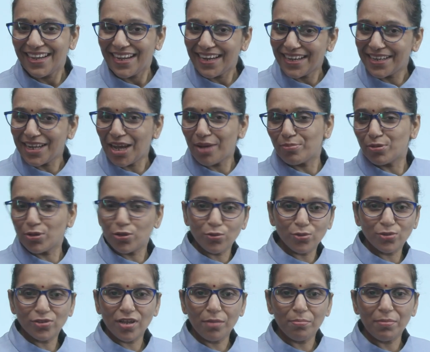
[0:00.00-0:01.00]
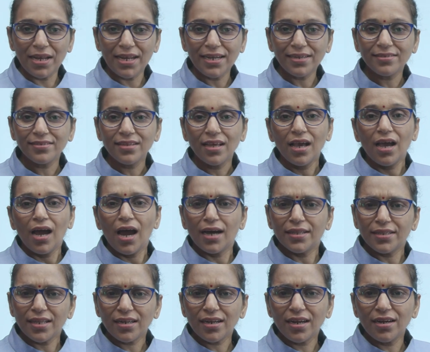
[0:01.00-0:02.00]
India produce the millets.
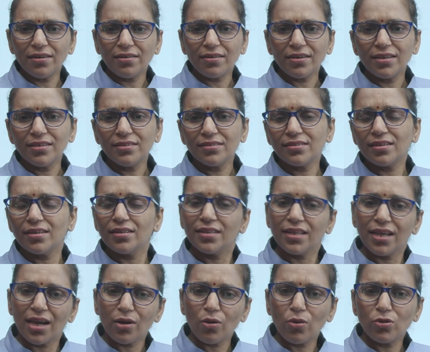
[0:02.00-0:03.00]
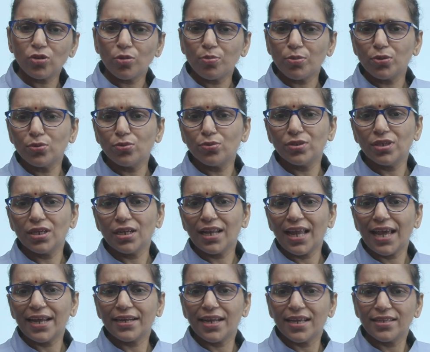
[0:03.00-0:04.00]
Other countries they are also producing,
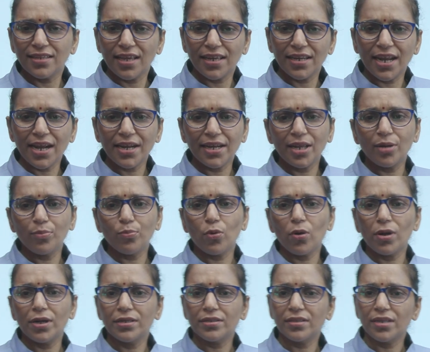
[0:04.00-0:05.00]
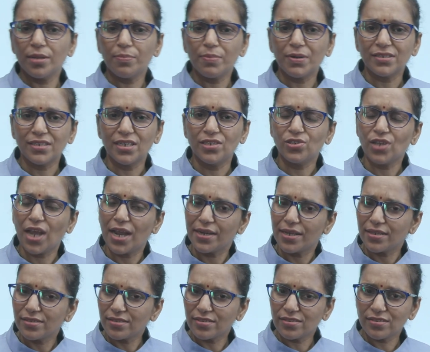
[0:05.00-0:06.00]
like Nigeria 18.3%,
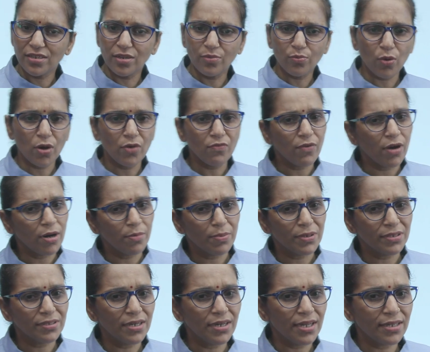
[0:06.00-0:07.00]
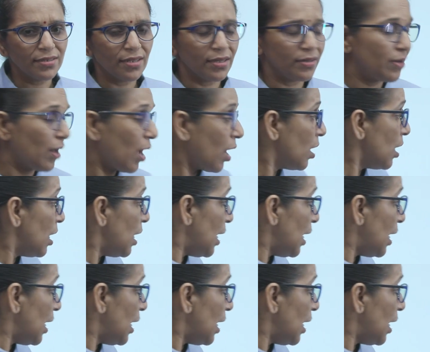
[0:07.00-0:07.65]
China 16.1%, etc.